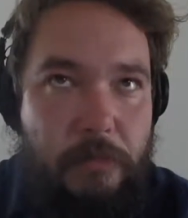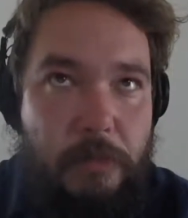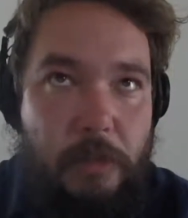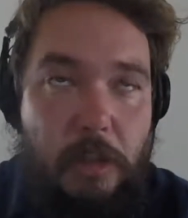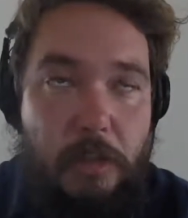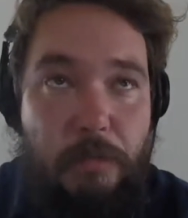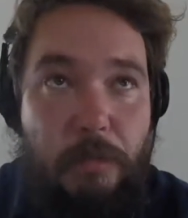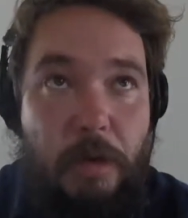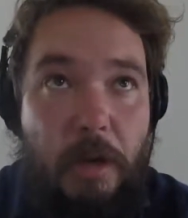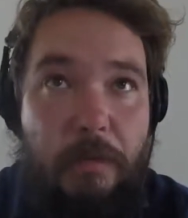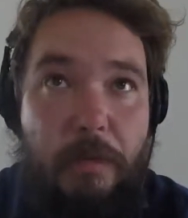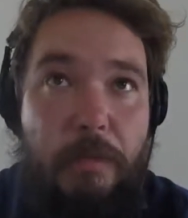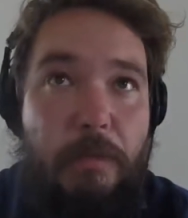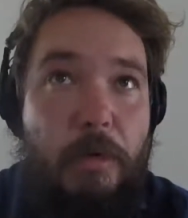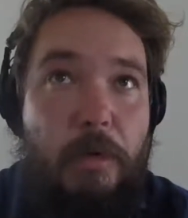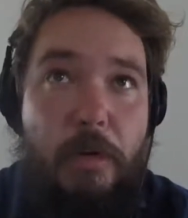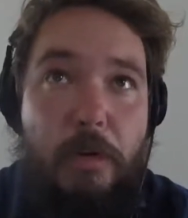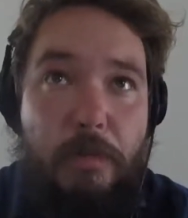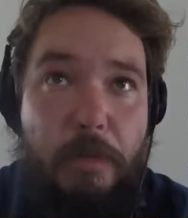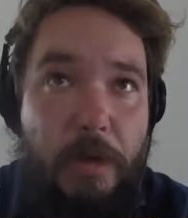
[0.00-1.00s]
There's probably
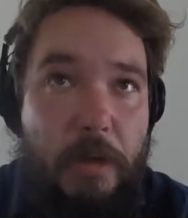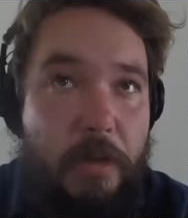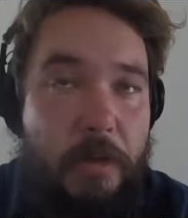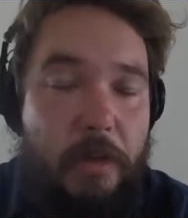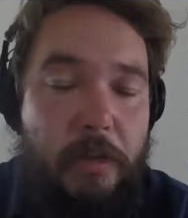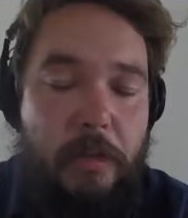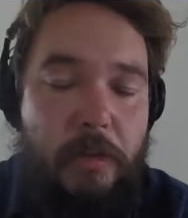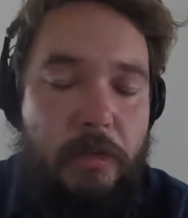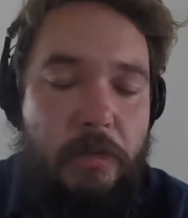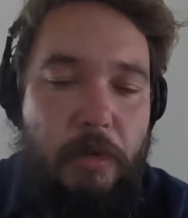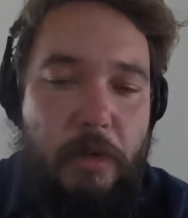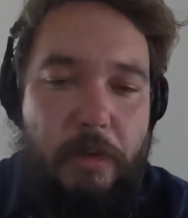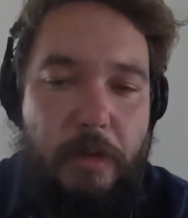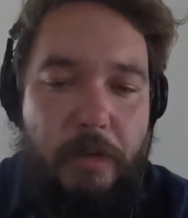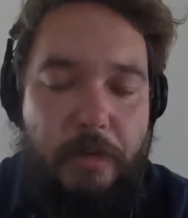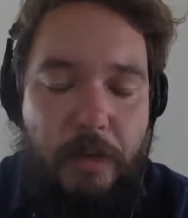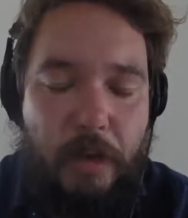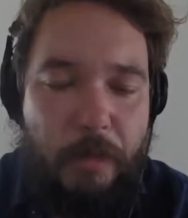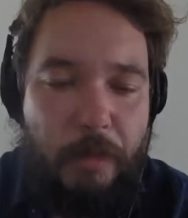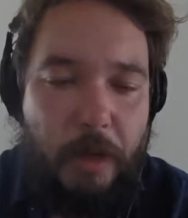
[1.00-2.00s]
more, but I think those are ones
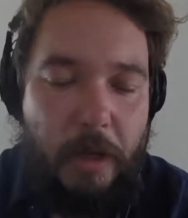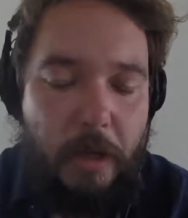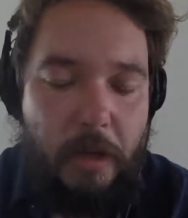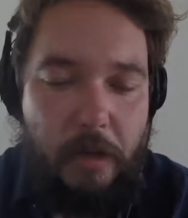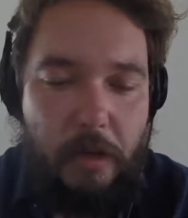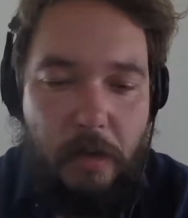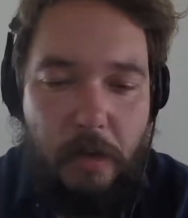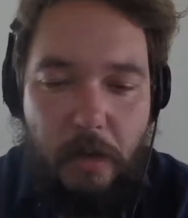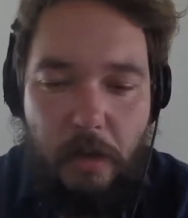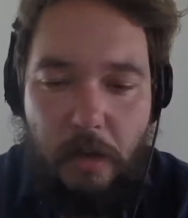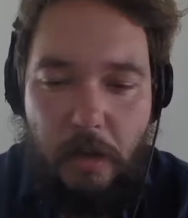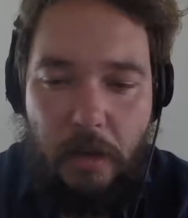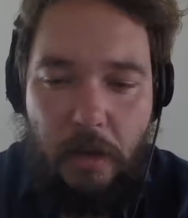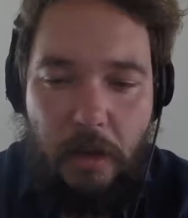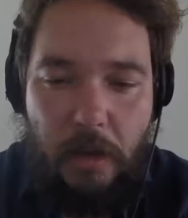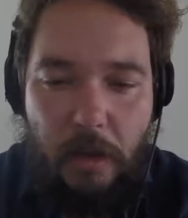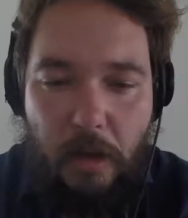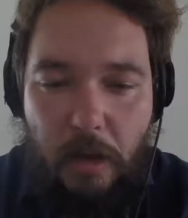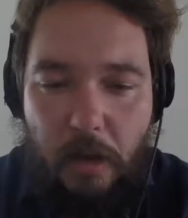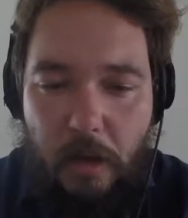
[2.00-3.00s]
off the top of my head.
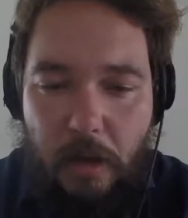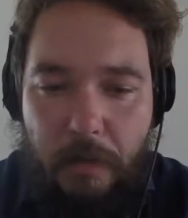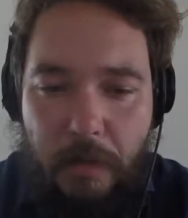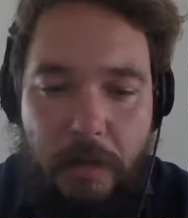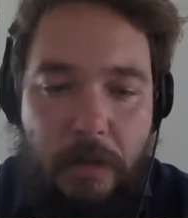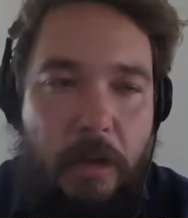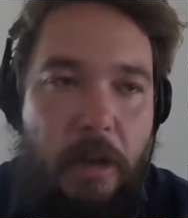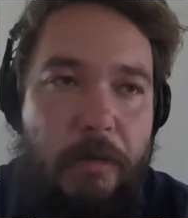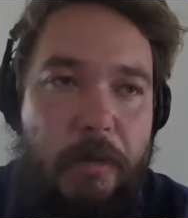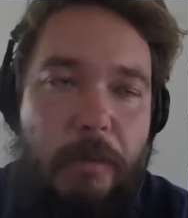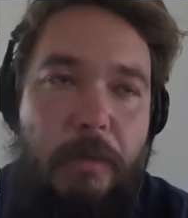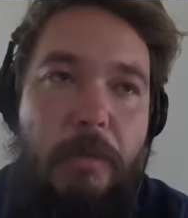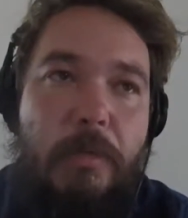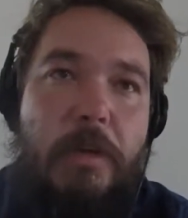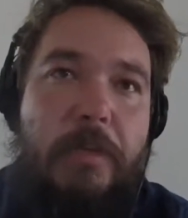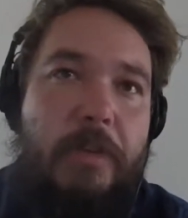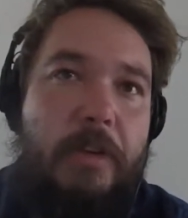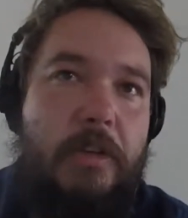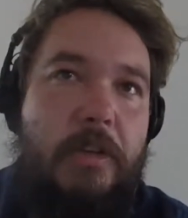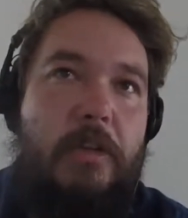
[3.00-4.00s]
And a lot of people
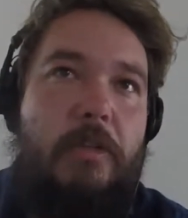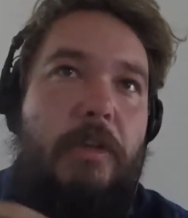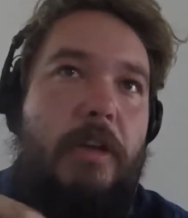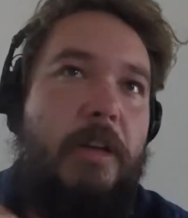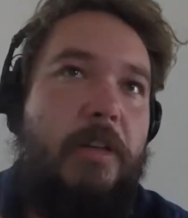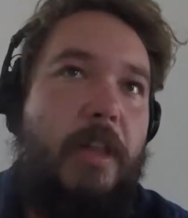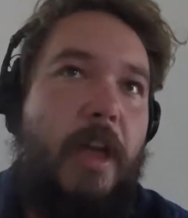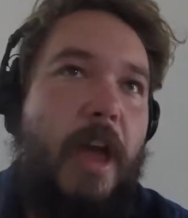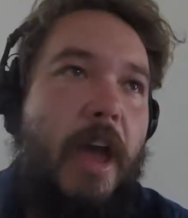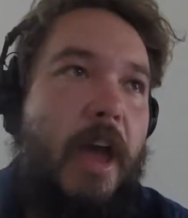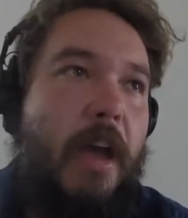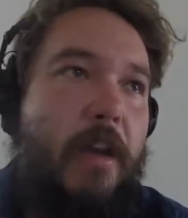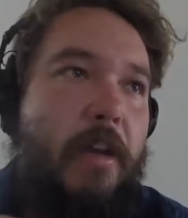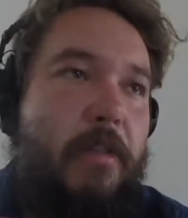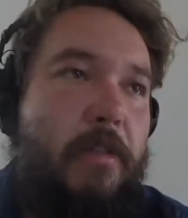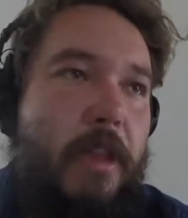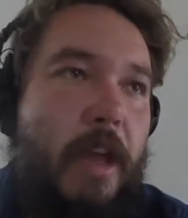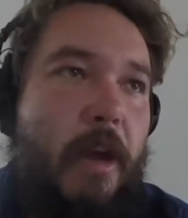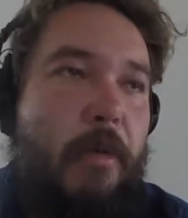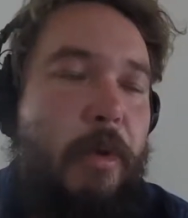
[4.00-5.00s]
moved into doing it
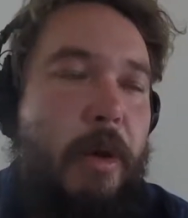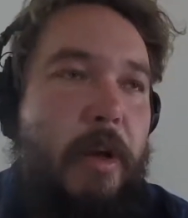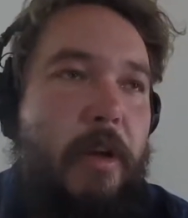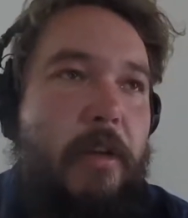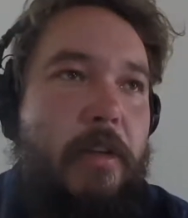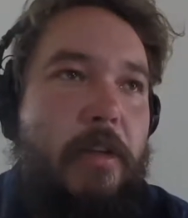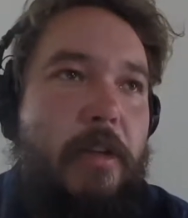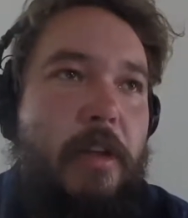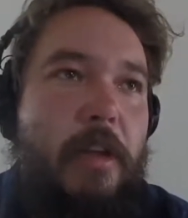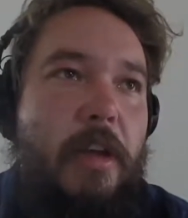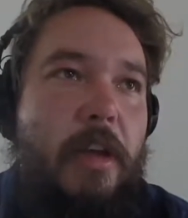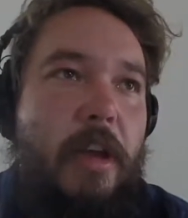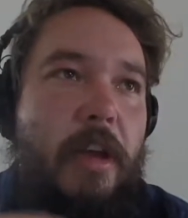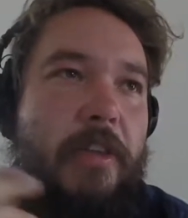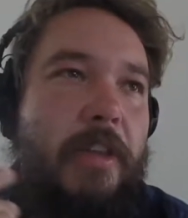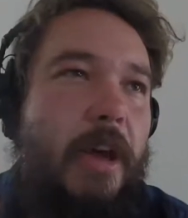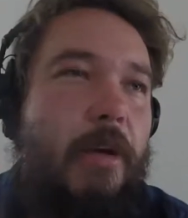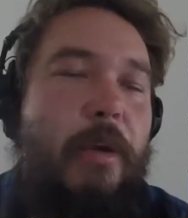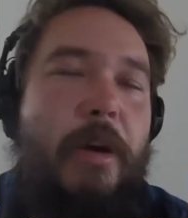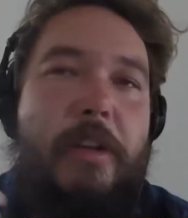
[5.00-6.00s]
that way.
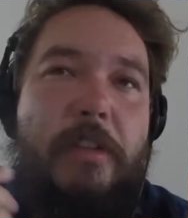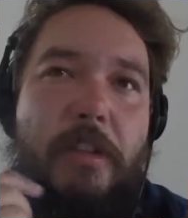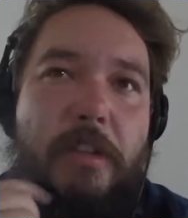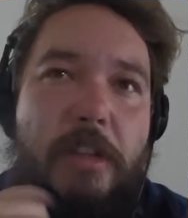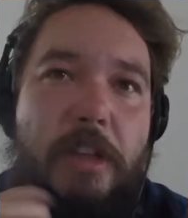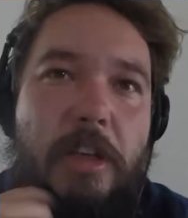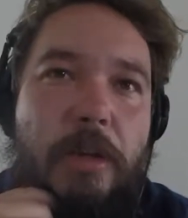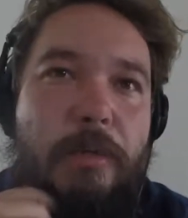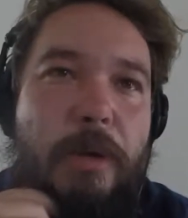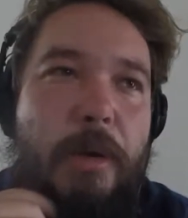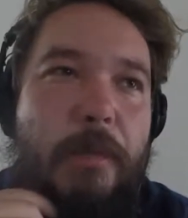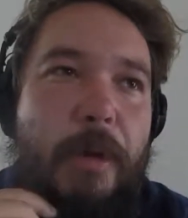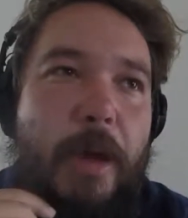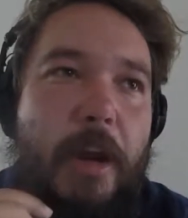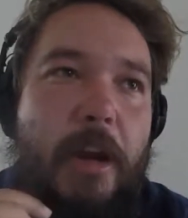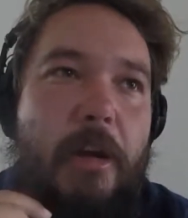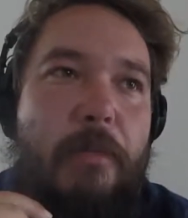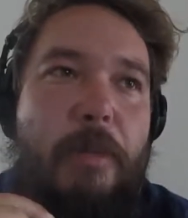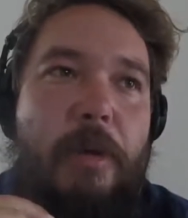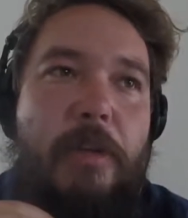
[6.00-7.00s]
And that way is a little bit
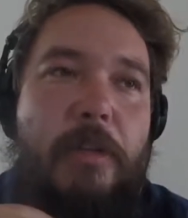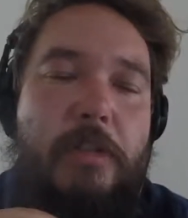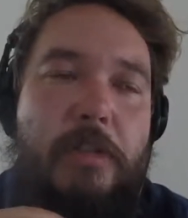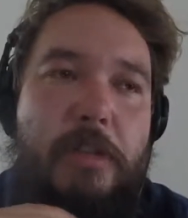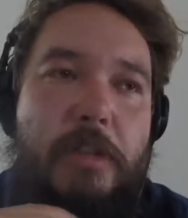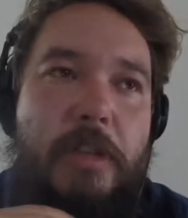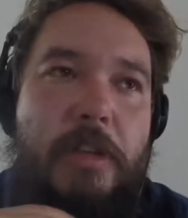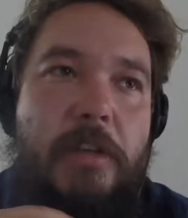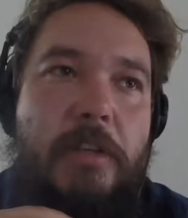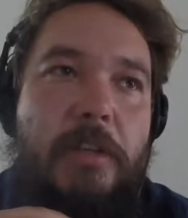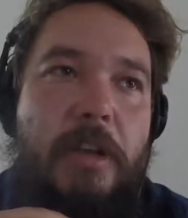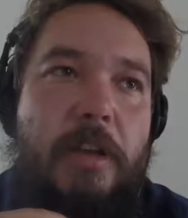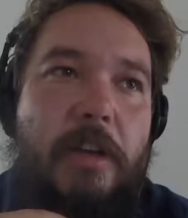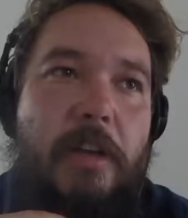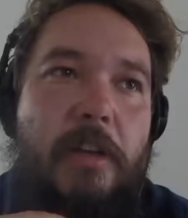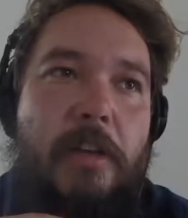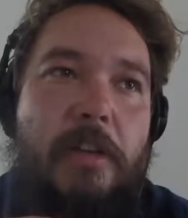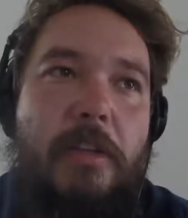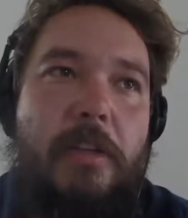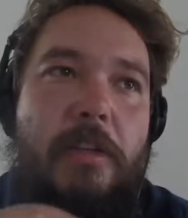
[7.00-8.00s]
better, but you're still
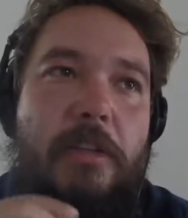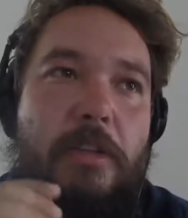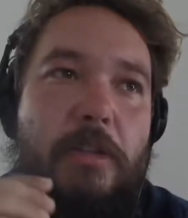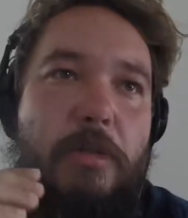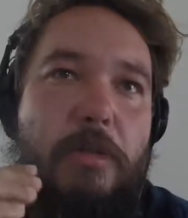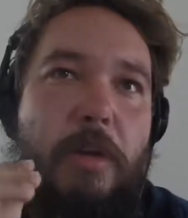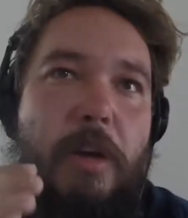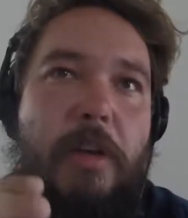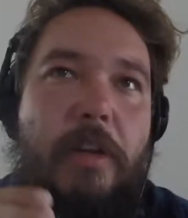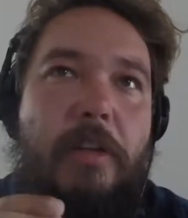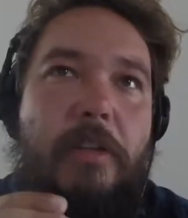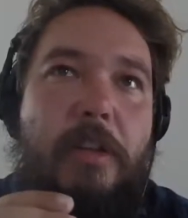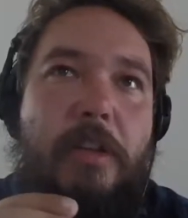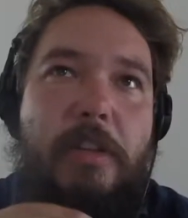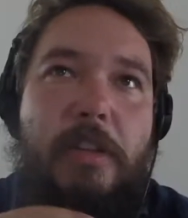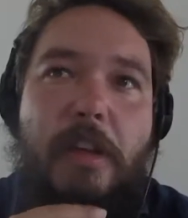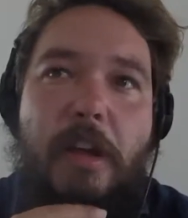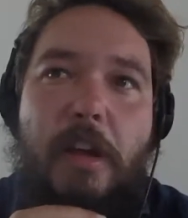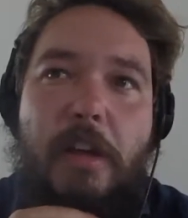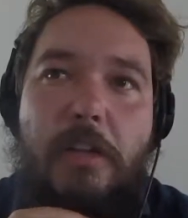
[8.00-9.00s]
like, you're running
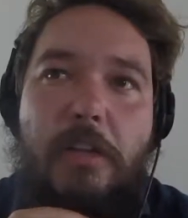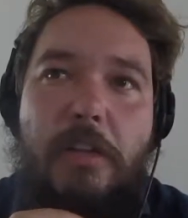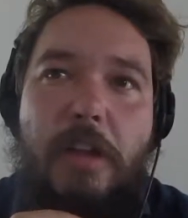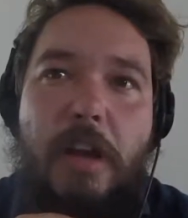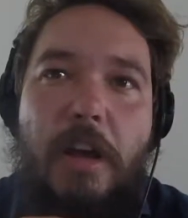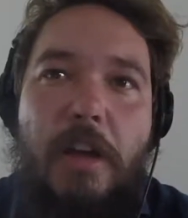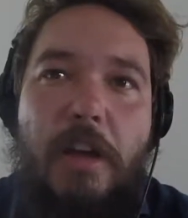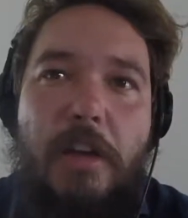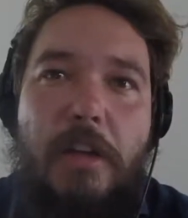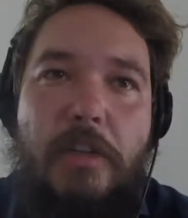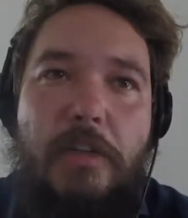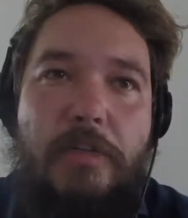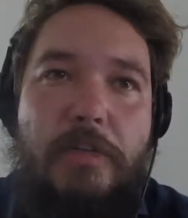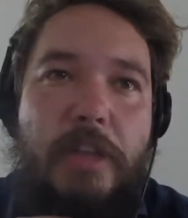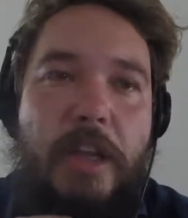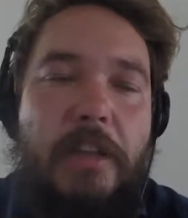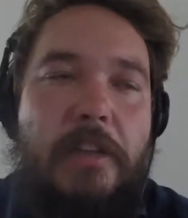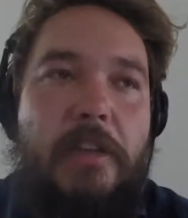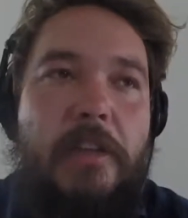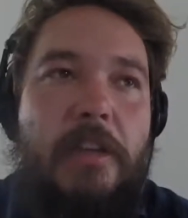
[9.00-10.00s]
like a lot of
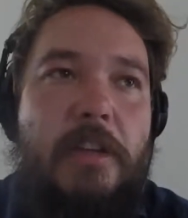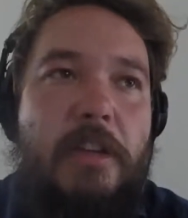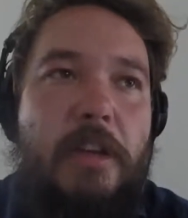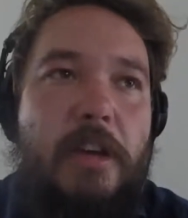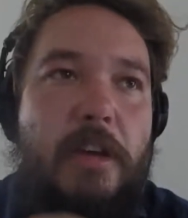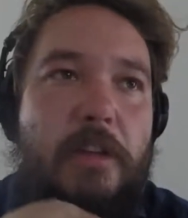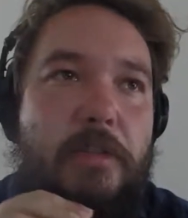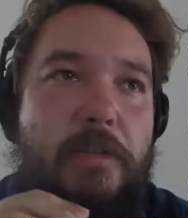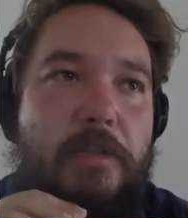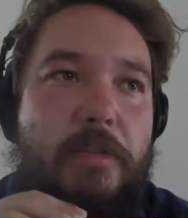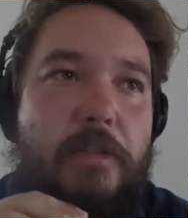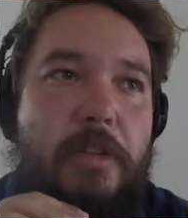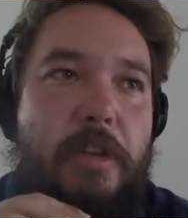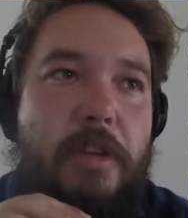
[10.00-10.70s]
density of